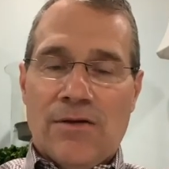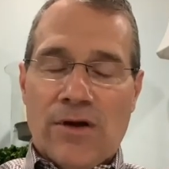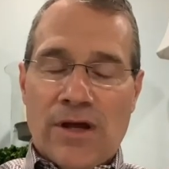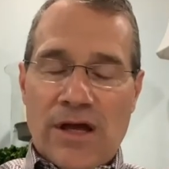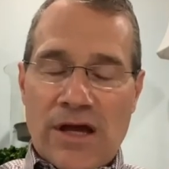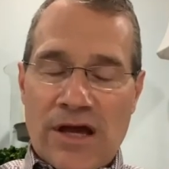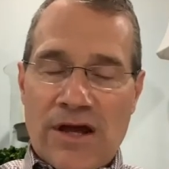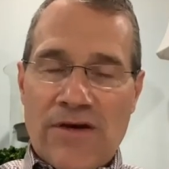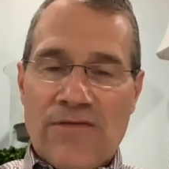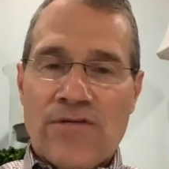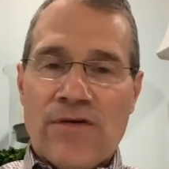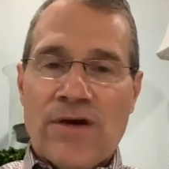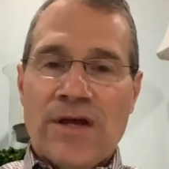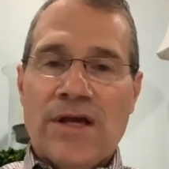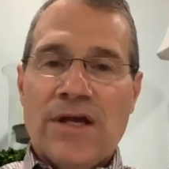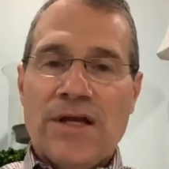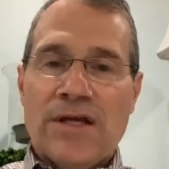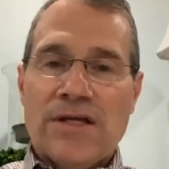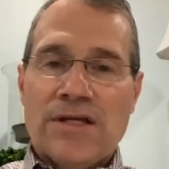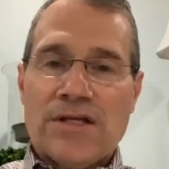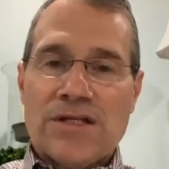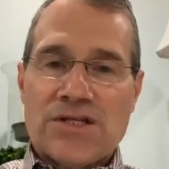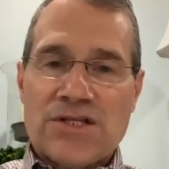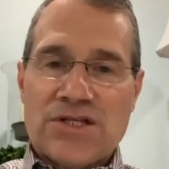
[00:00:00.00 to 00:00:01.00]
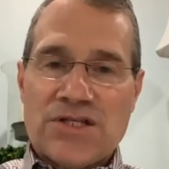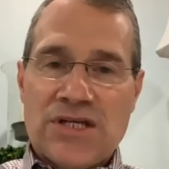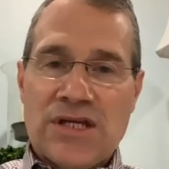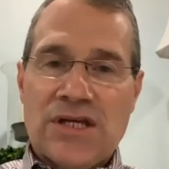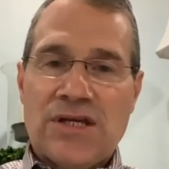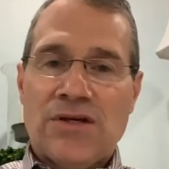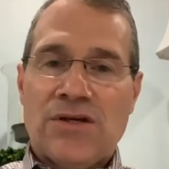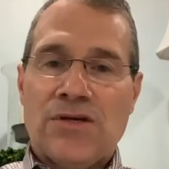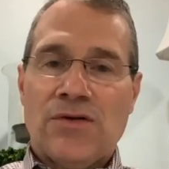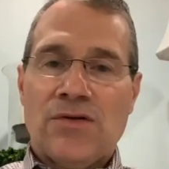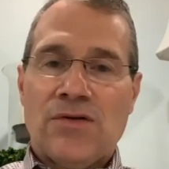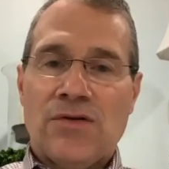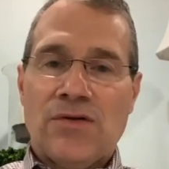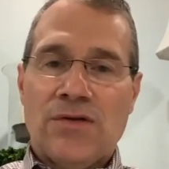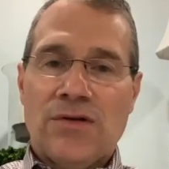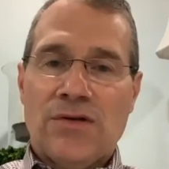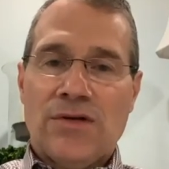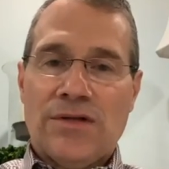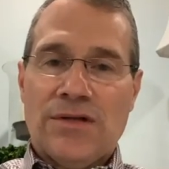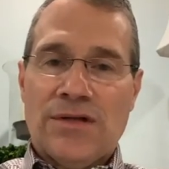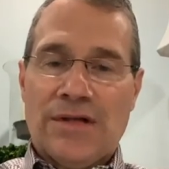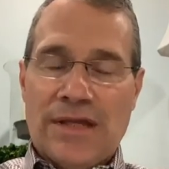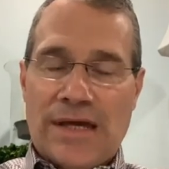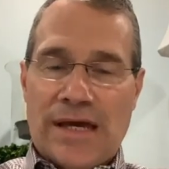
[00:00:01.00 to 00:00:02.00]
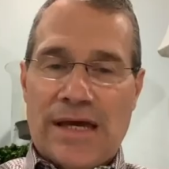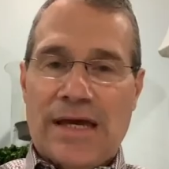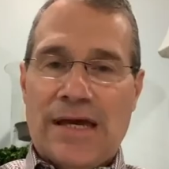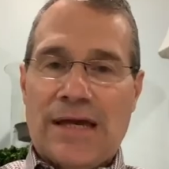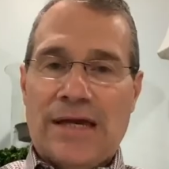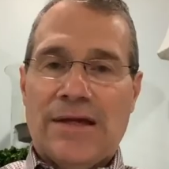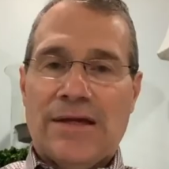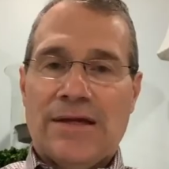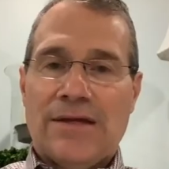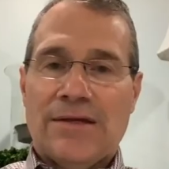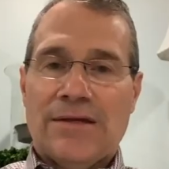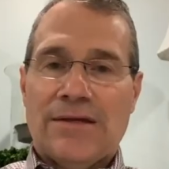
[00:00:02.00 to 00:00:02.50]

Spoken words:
Every single day.